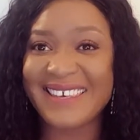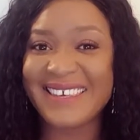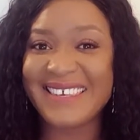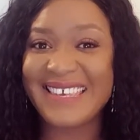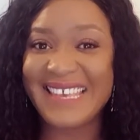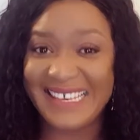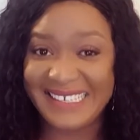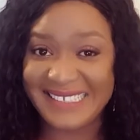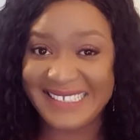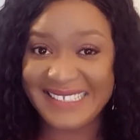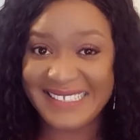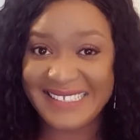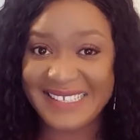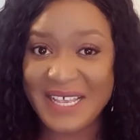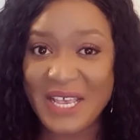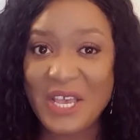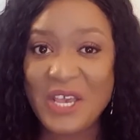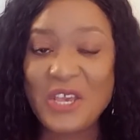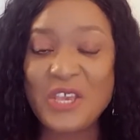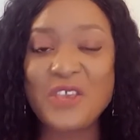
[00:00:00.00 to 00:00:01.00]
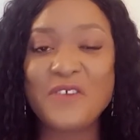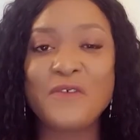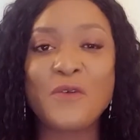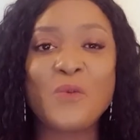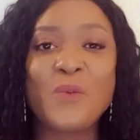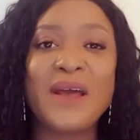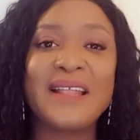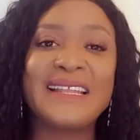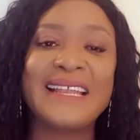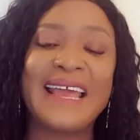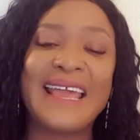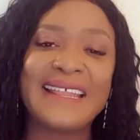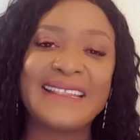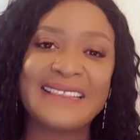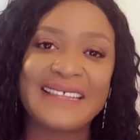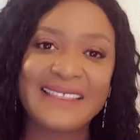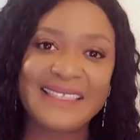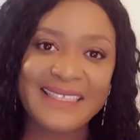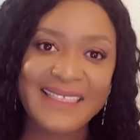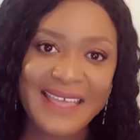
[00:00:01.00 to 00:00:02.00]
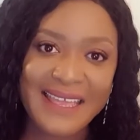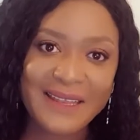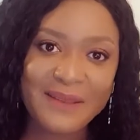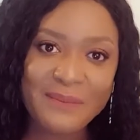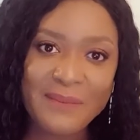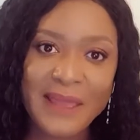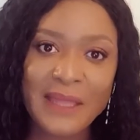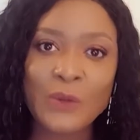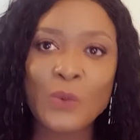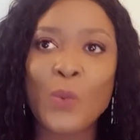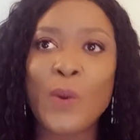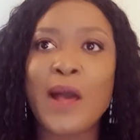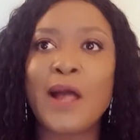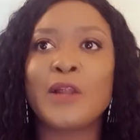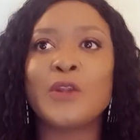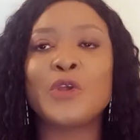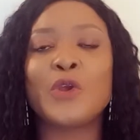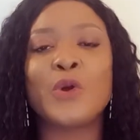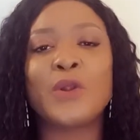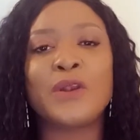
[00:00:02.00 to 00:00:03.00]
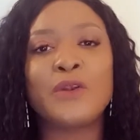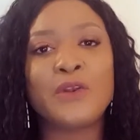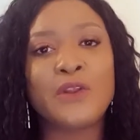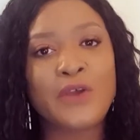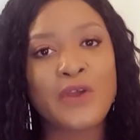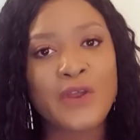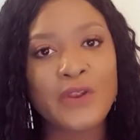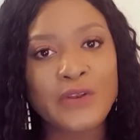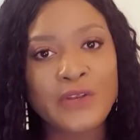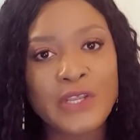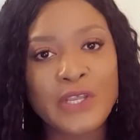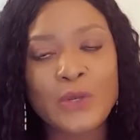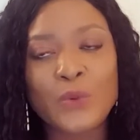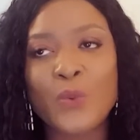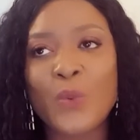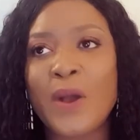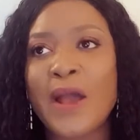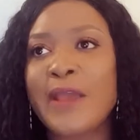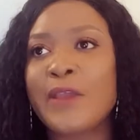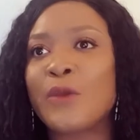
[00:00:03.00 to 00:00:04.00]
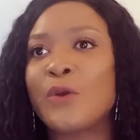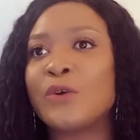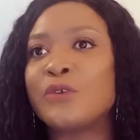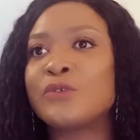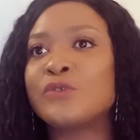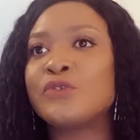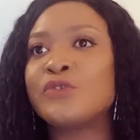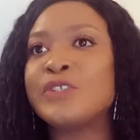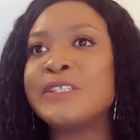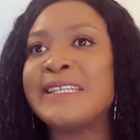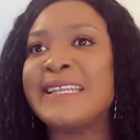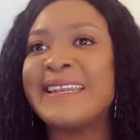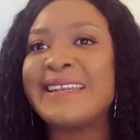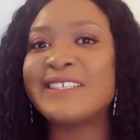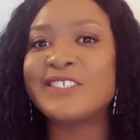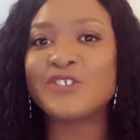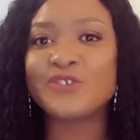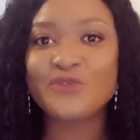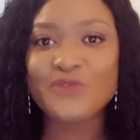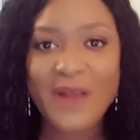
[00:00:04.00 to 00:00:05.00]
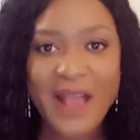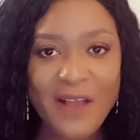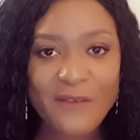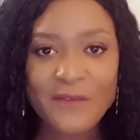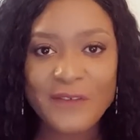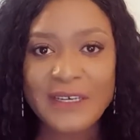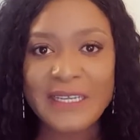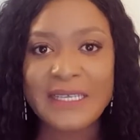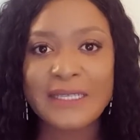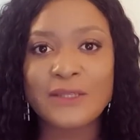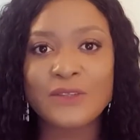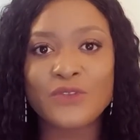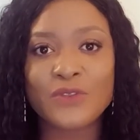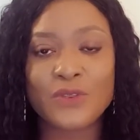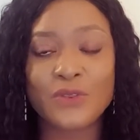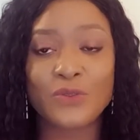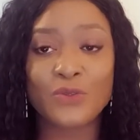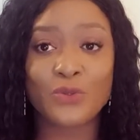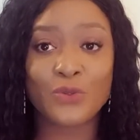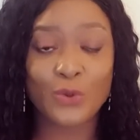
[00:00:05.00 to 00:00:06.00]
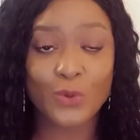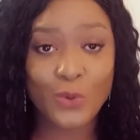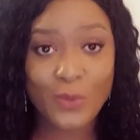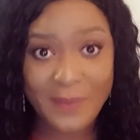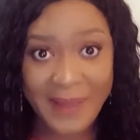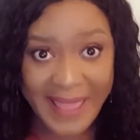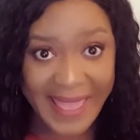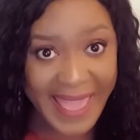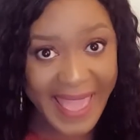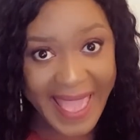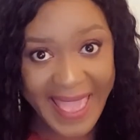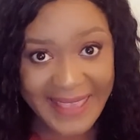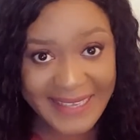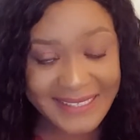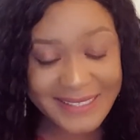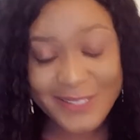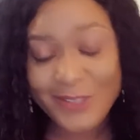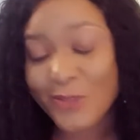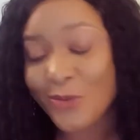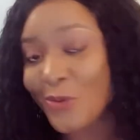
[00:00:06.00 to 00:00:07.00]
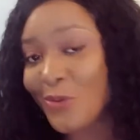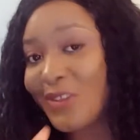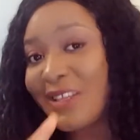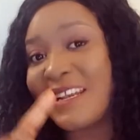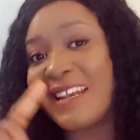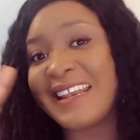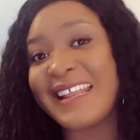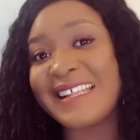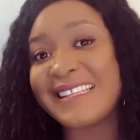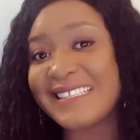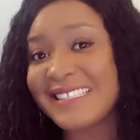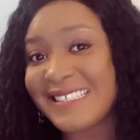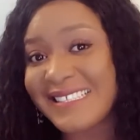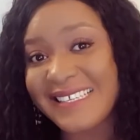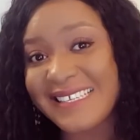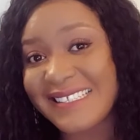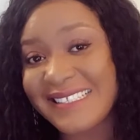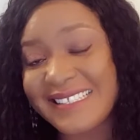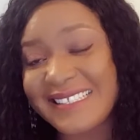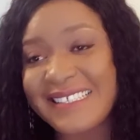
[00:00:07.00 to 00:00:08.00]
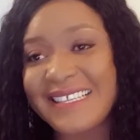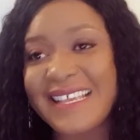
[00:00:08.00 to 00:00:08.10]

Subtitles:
Yes. If you want that entertainment while you're learning, while you're traveling through my eyes, through the lenses,